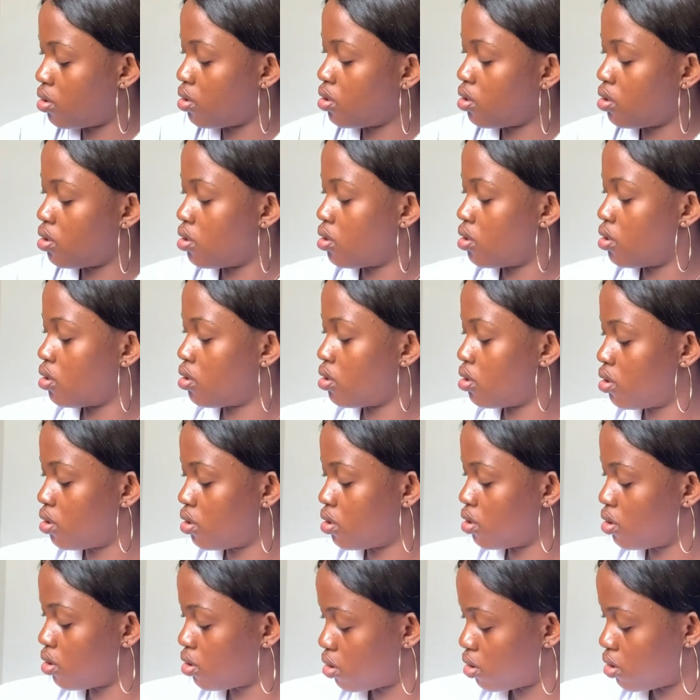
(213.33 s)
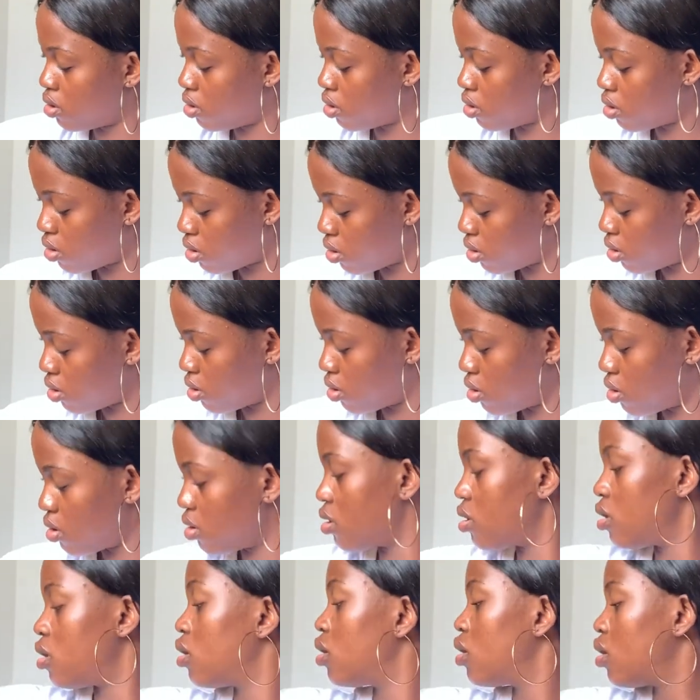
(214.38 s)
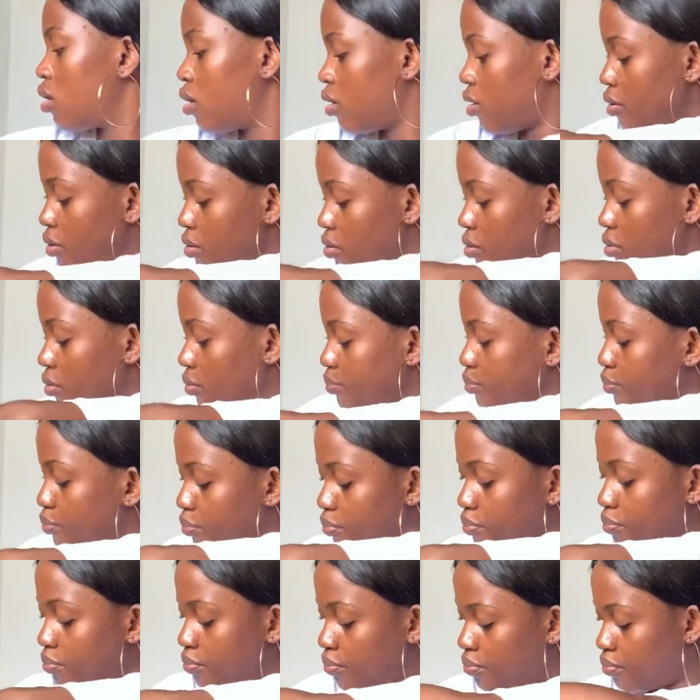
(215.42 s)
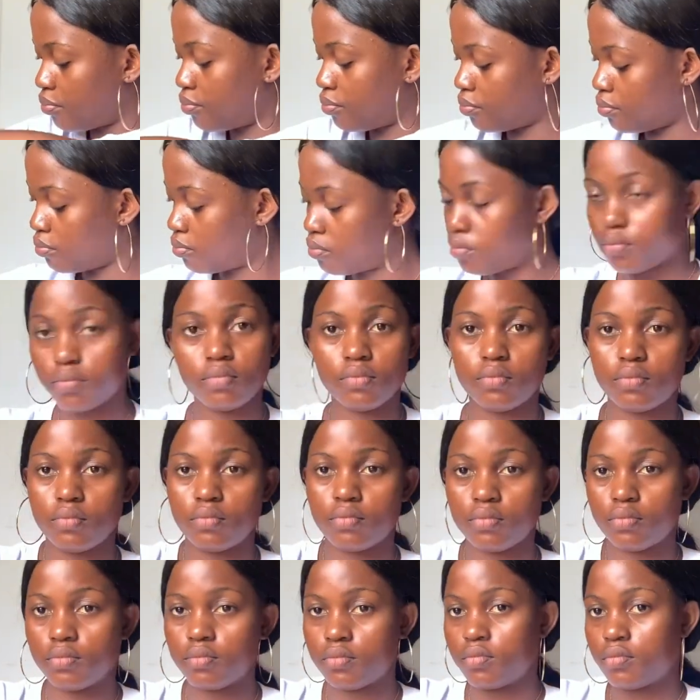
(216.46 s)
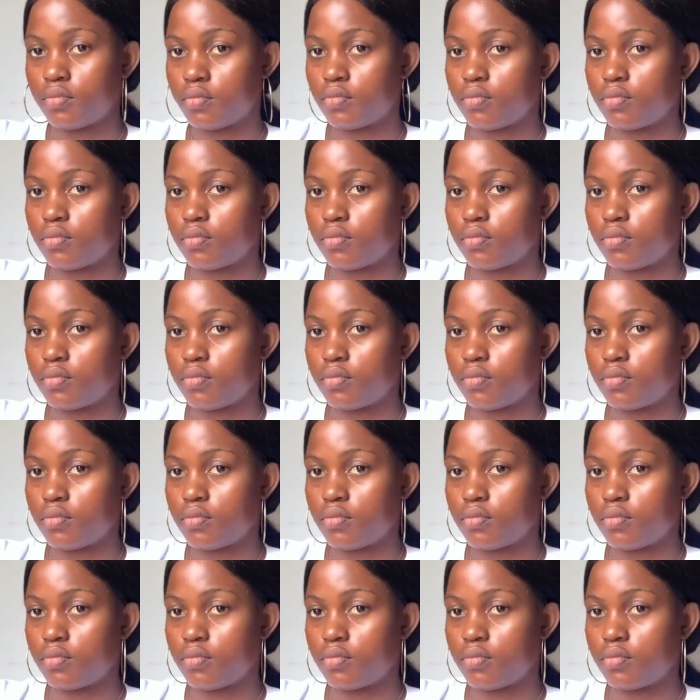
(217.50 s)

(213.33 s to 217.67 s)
[no speech]